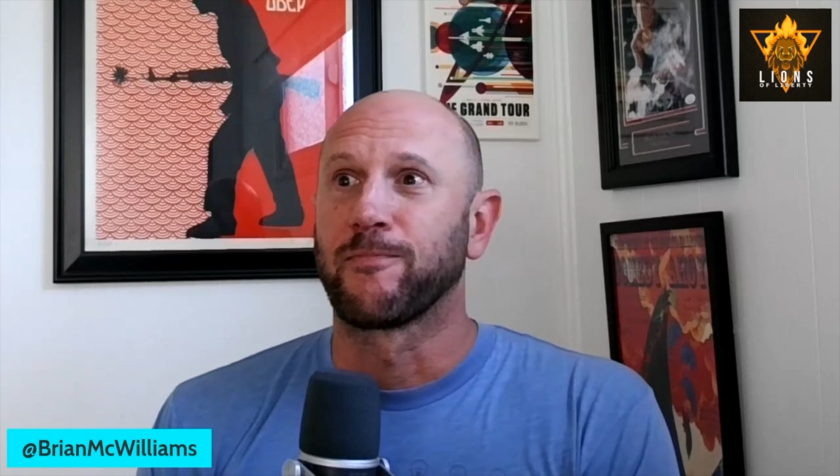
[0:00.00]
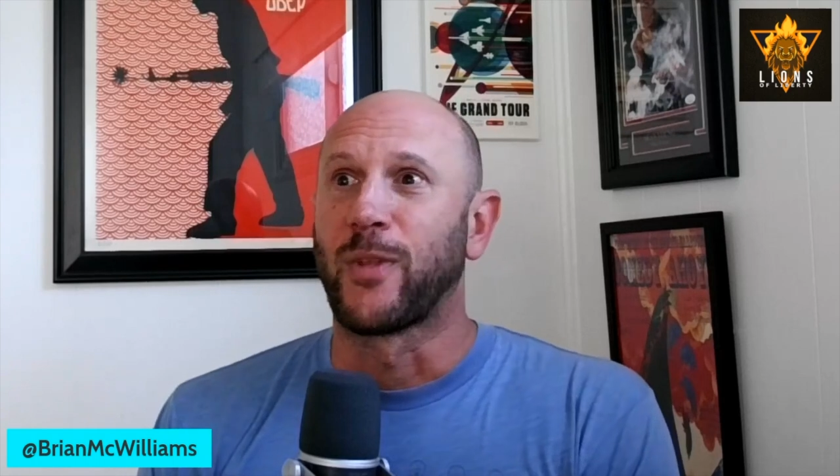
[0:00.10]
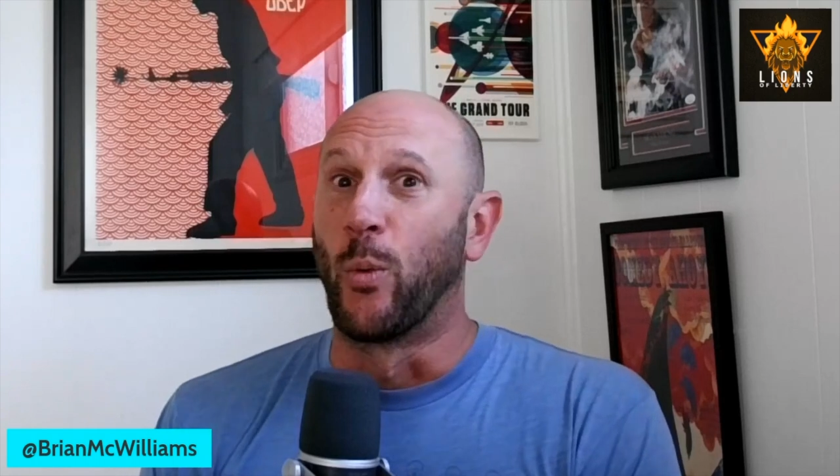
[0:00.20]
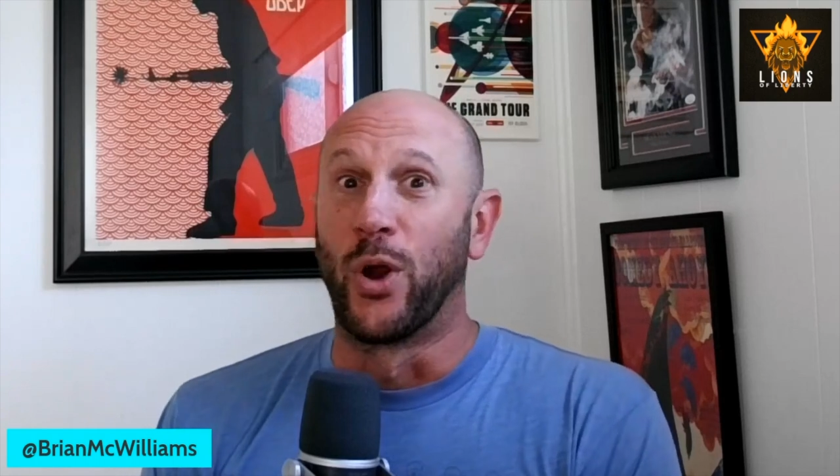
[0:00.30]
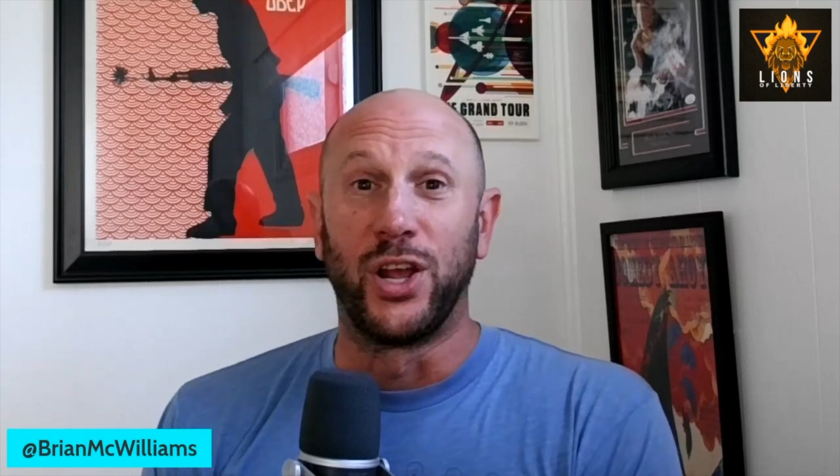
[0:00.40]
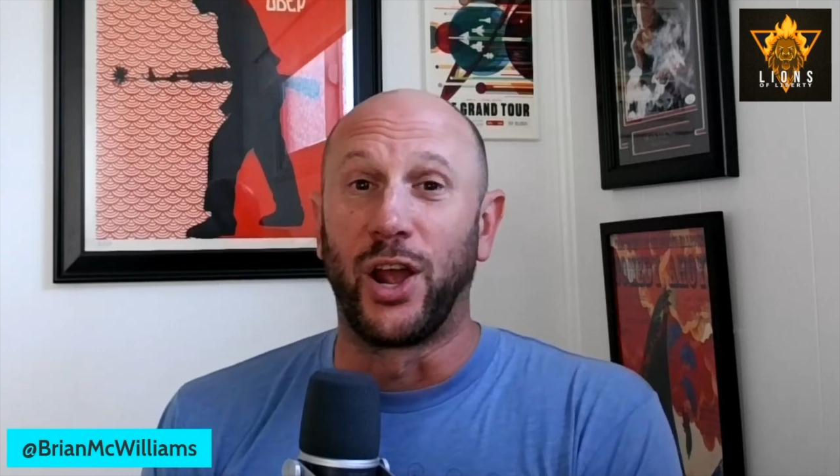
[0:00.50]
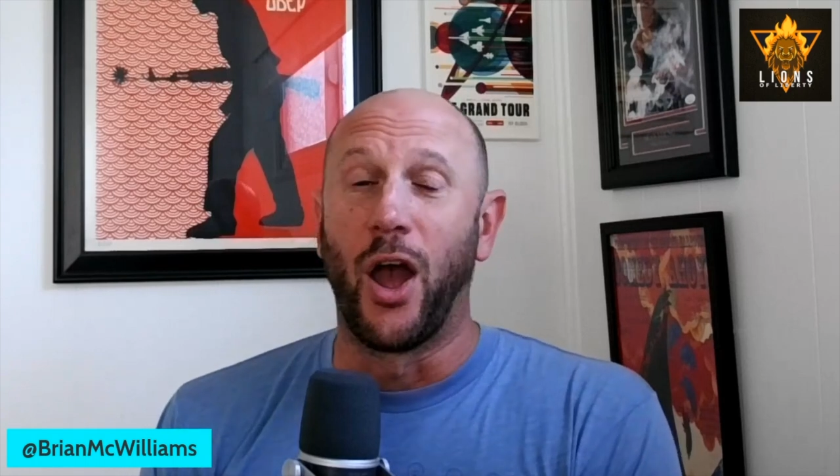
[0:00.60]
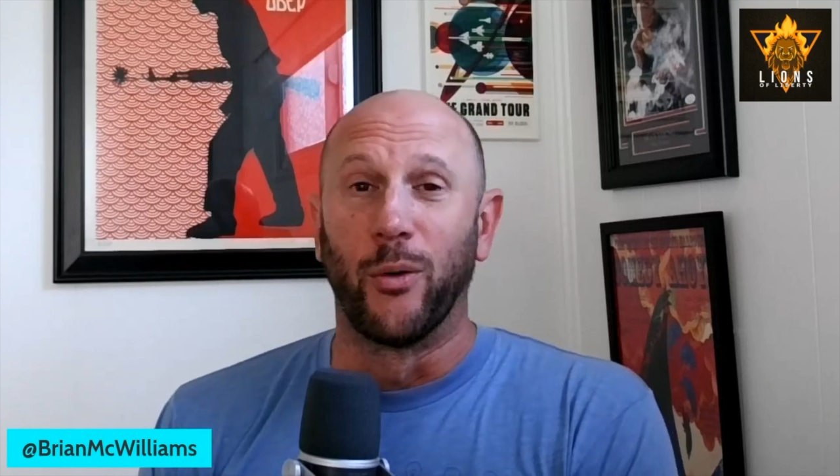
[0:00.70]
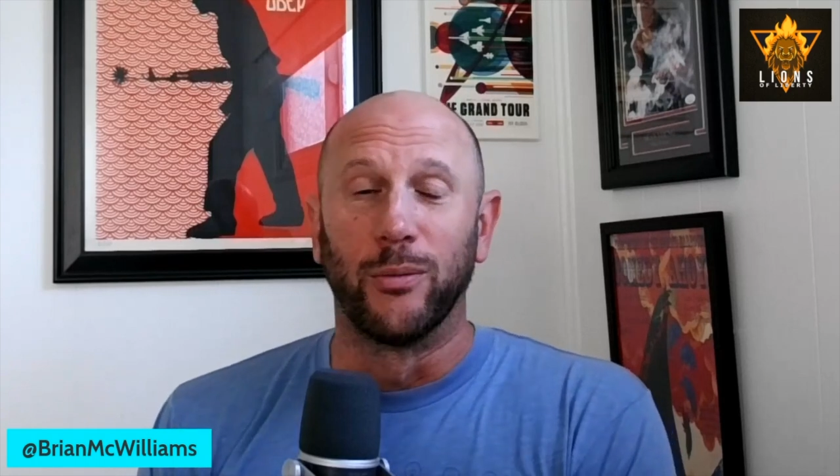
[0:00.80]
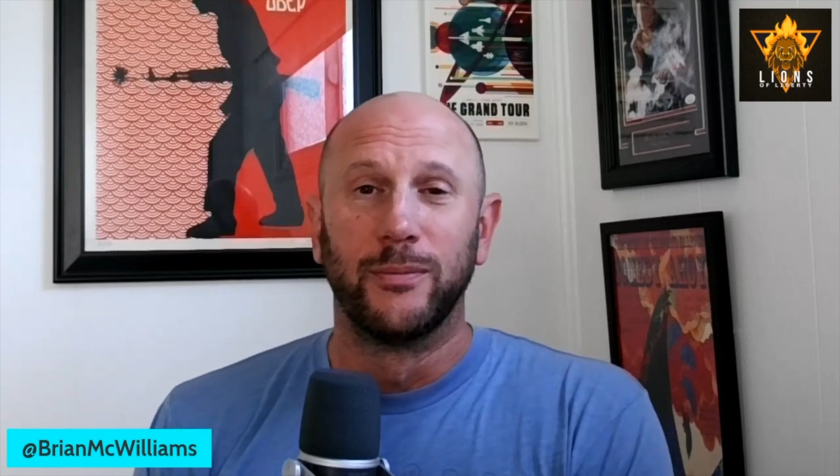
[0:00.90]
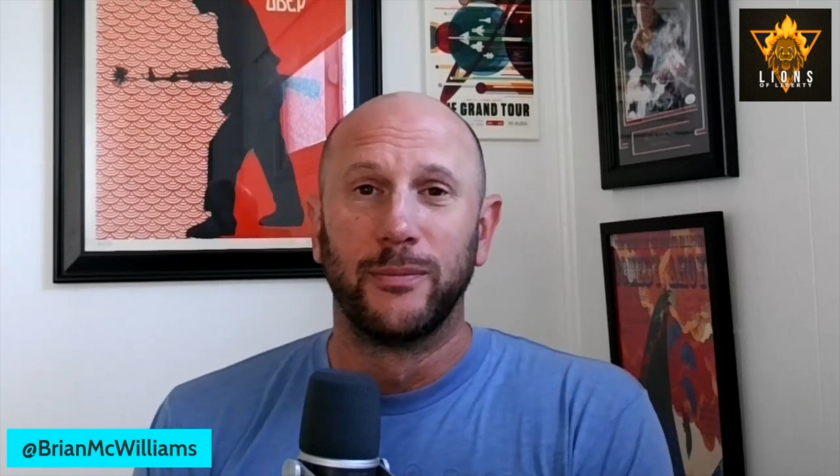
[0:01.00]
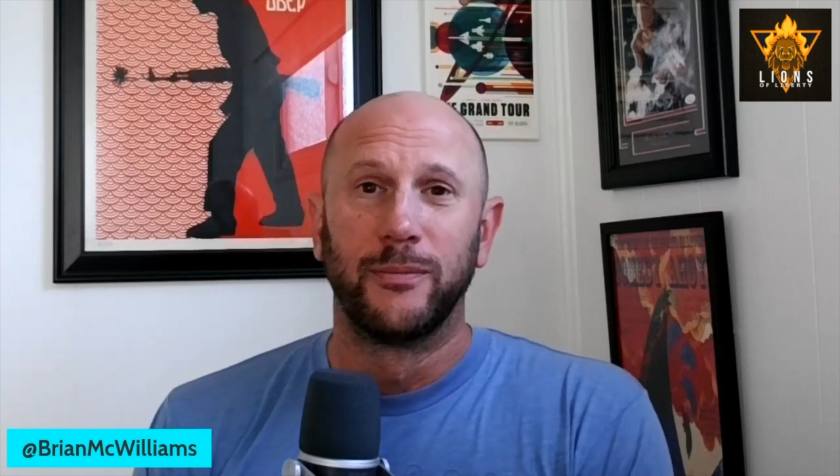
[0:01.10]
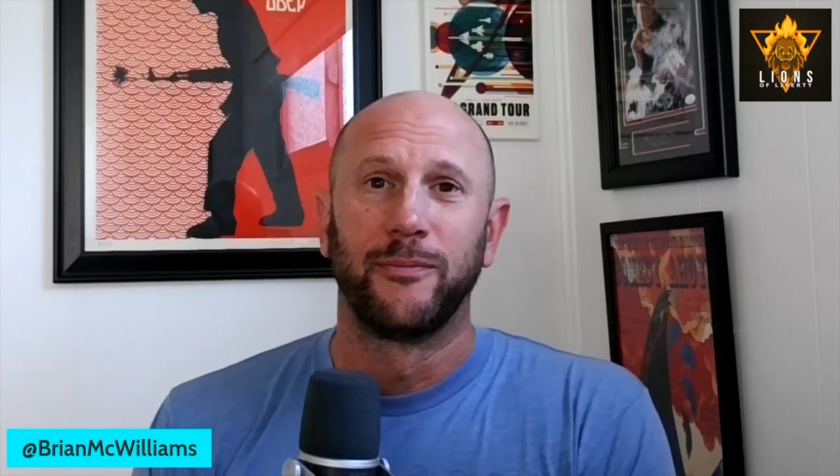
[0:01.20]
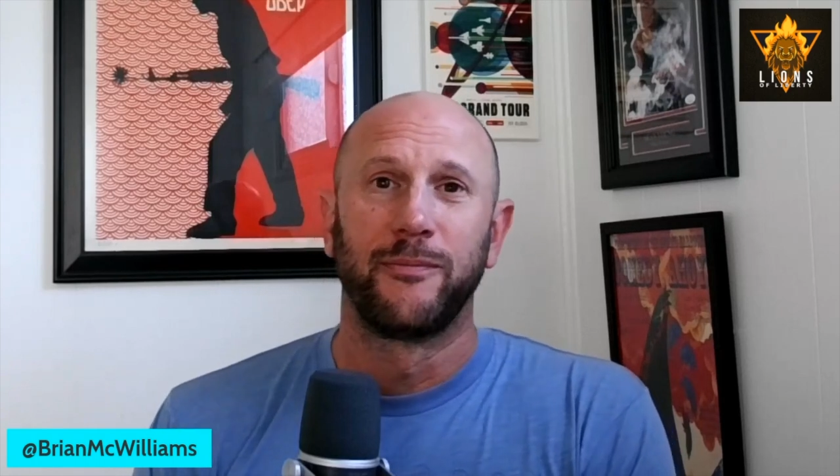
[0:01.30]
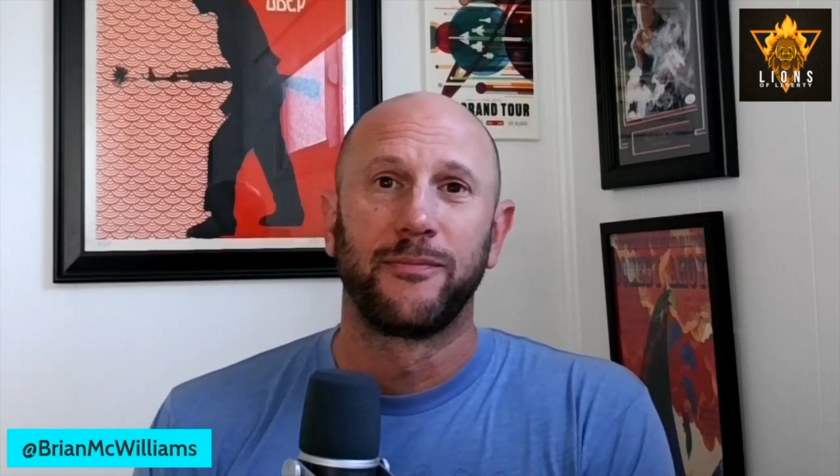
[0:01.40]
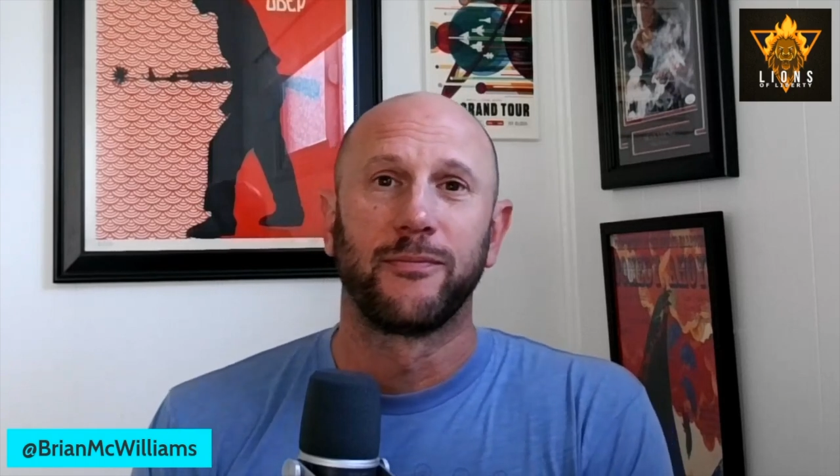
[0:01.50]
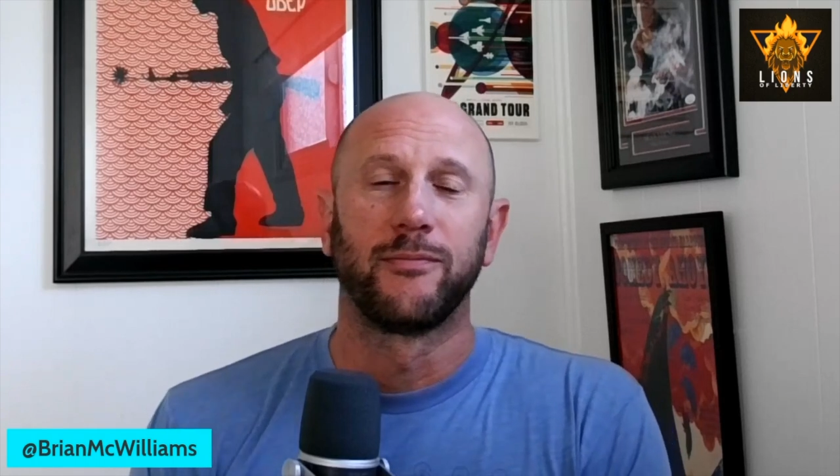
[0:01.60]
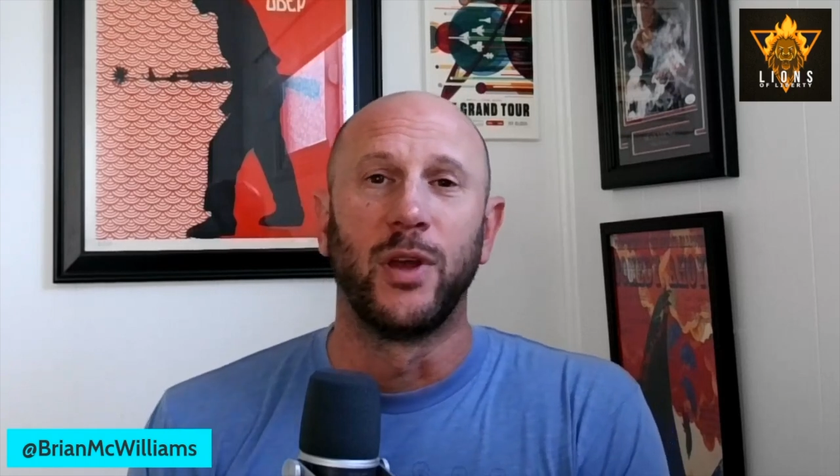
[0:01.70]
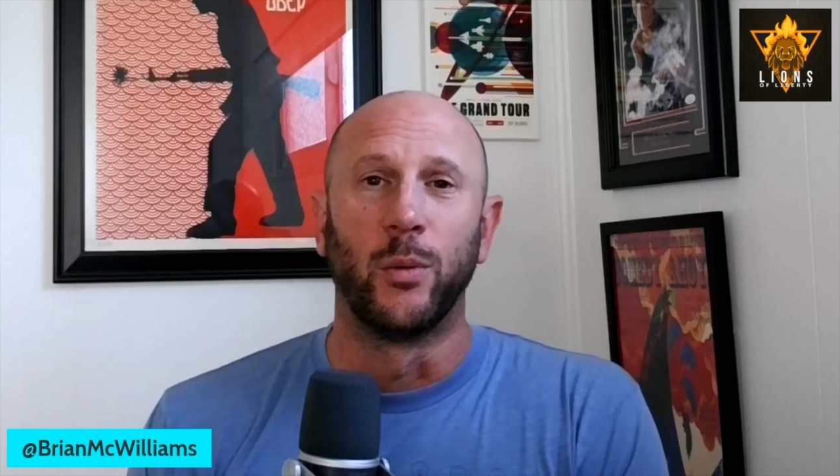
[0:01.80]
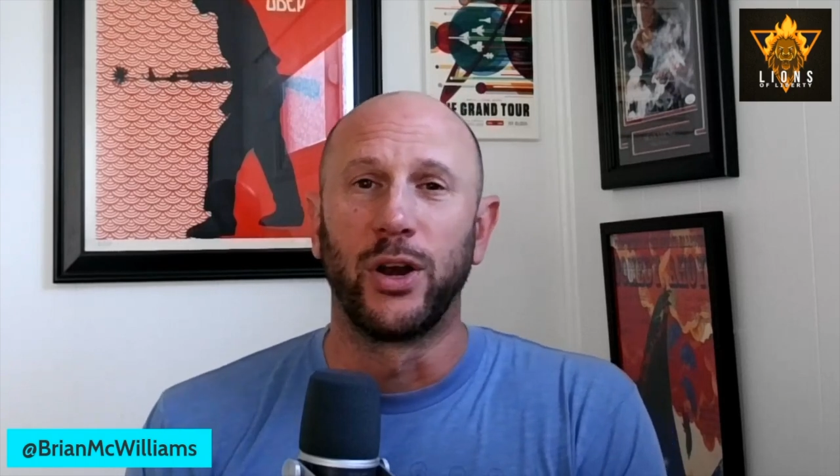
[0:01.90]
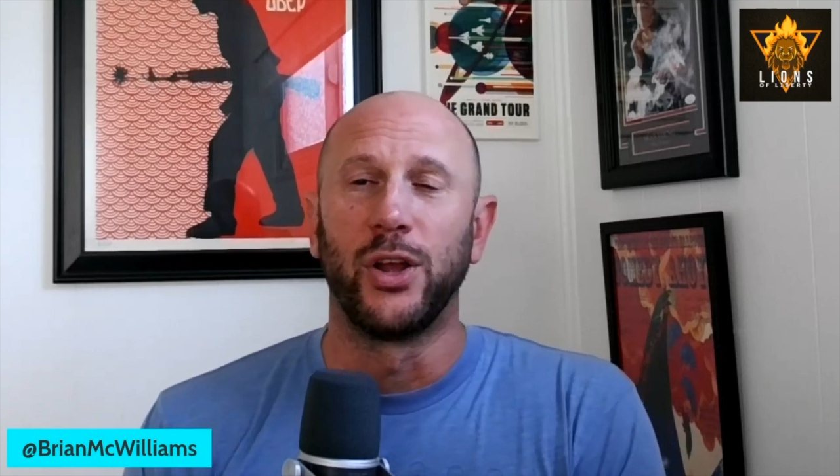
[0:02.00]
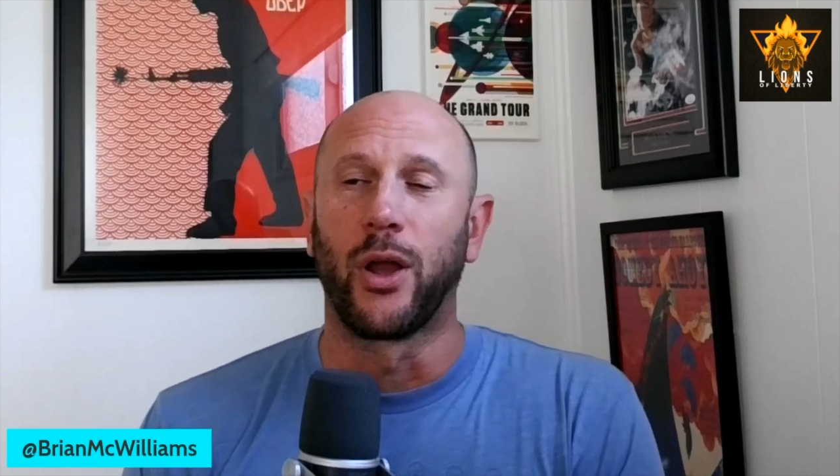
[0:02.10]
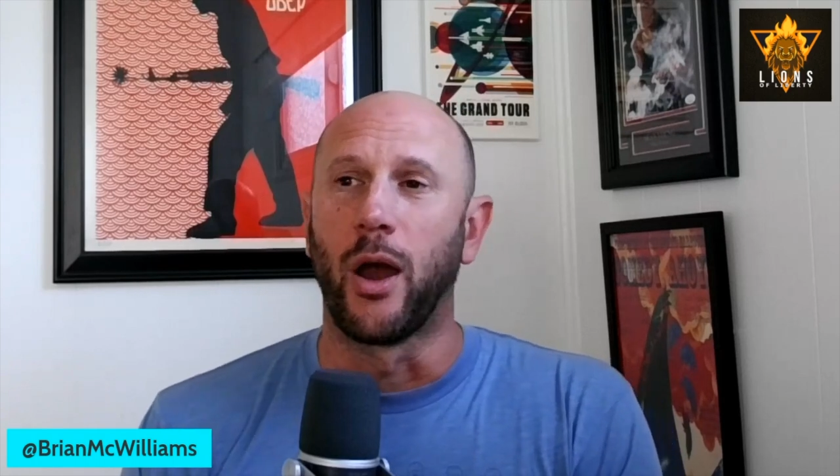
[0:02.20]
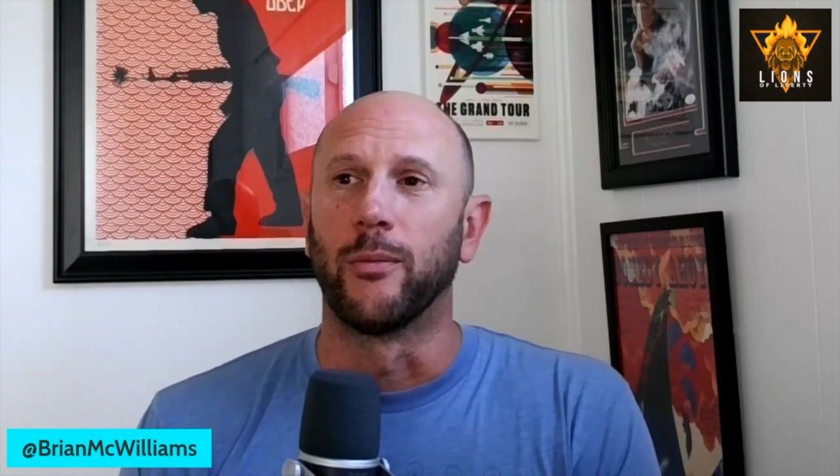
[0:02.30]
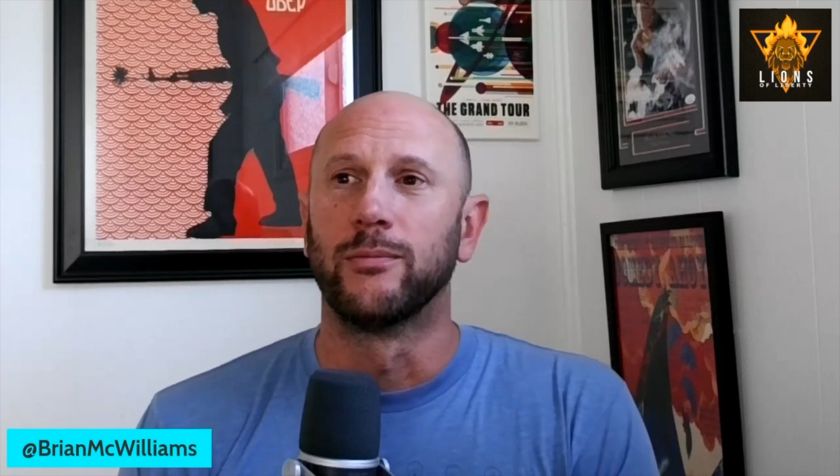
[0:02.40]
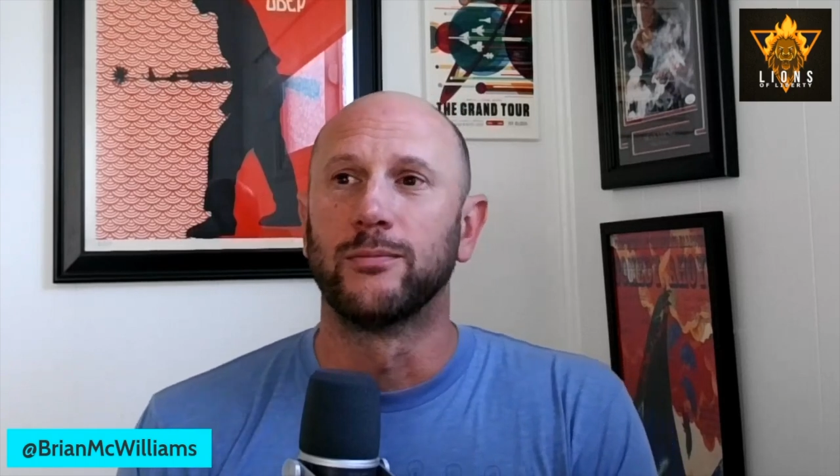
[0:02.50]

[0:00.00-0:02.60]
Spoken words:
Where do you go? Where do you go?